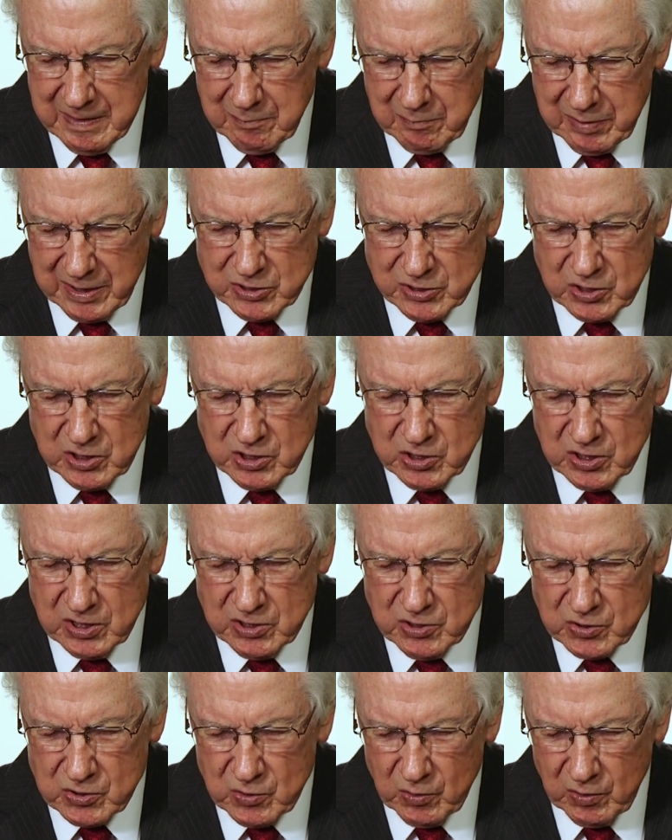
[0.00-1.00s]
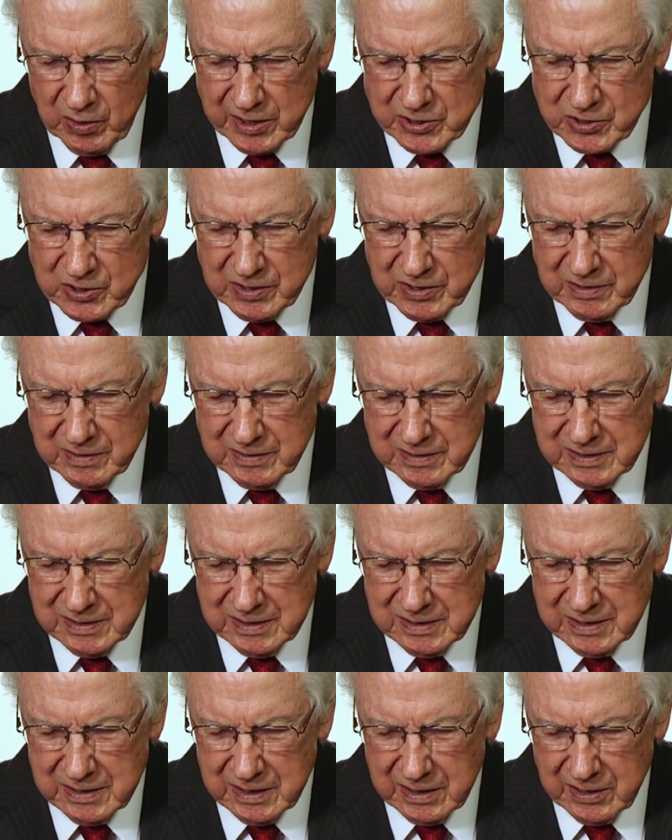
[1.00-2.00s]
Bless the Sunday school lesson.
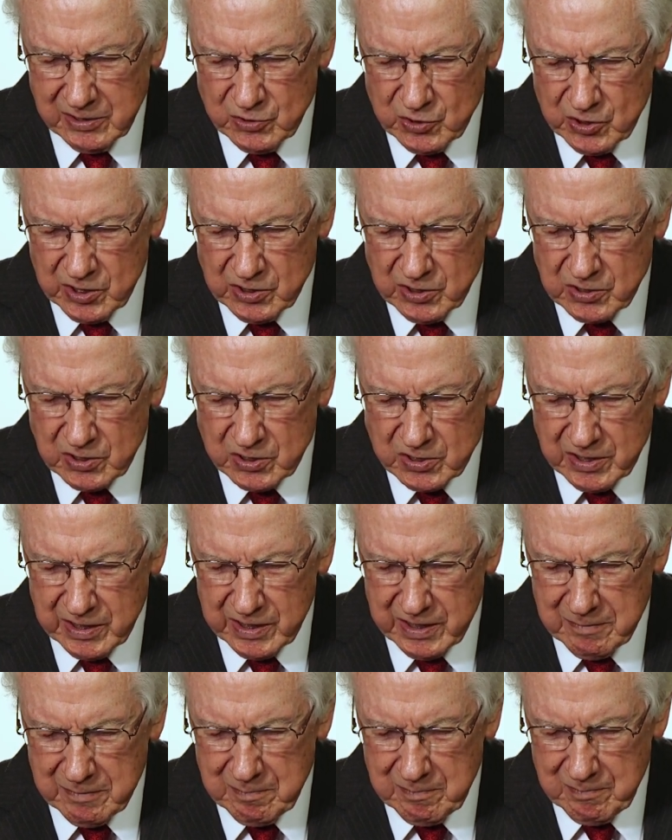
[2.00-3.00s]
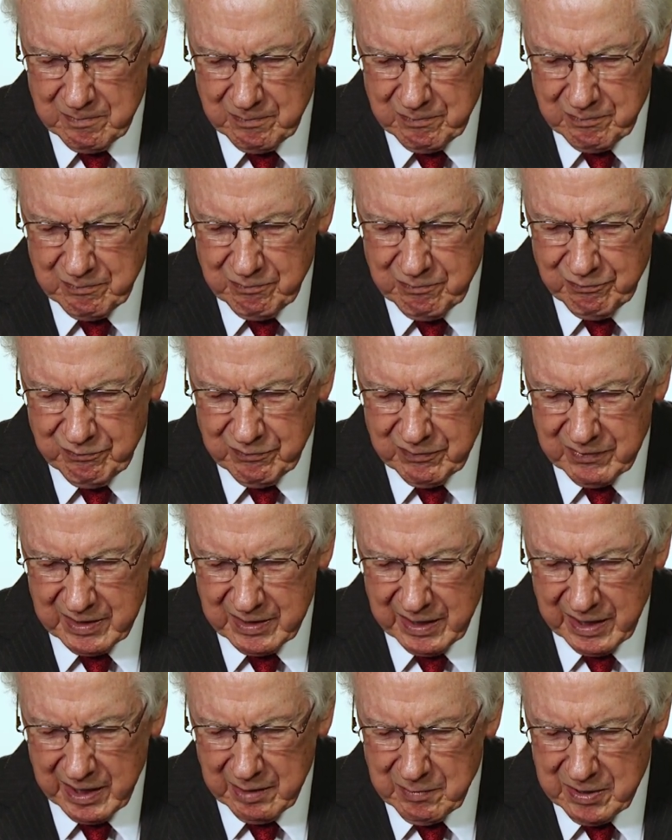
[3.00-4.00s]
In Jesus' name,
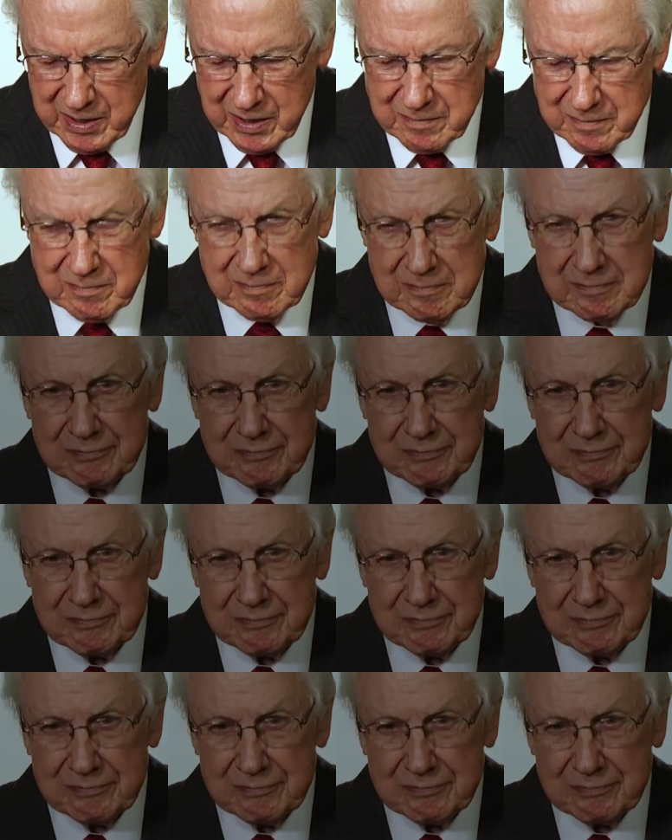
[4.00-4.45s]
amen.